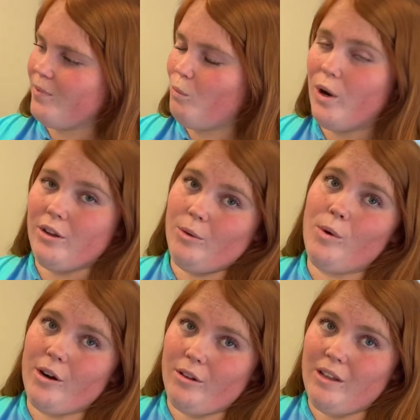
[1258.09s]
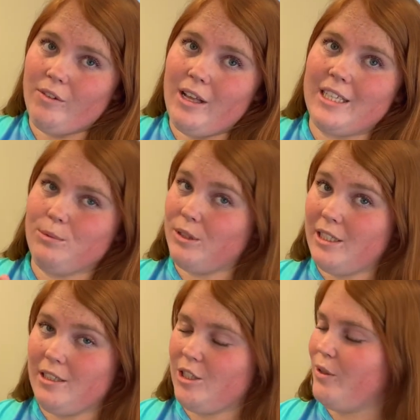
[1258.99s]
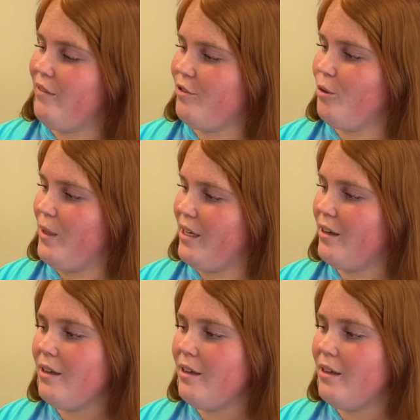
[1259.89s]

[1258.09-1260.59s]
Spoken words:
where the water level has receded to after a week.